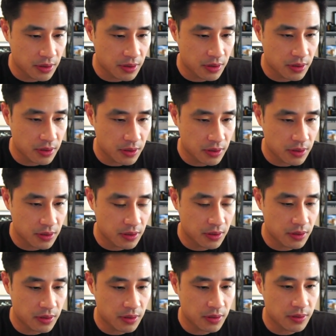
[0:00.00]

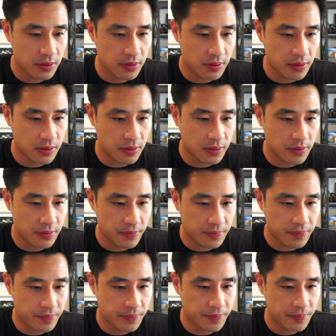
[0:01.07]

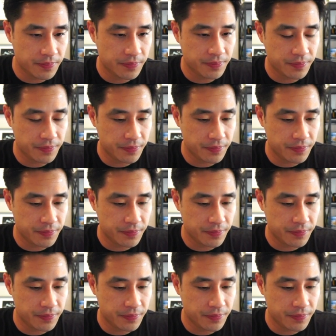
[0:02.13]
Nothing is said.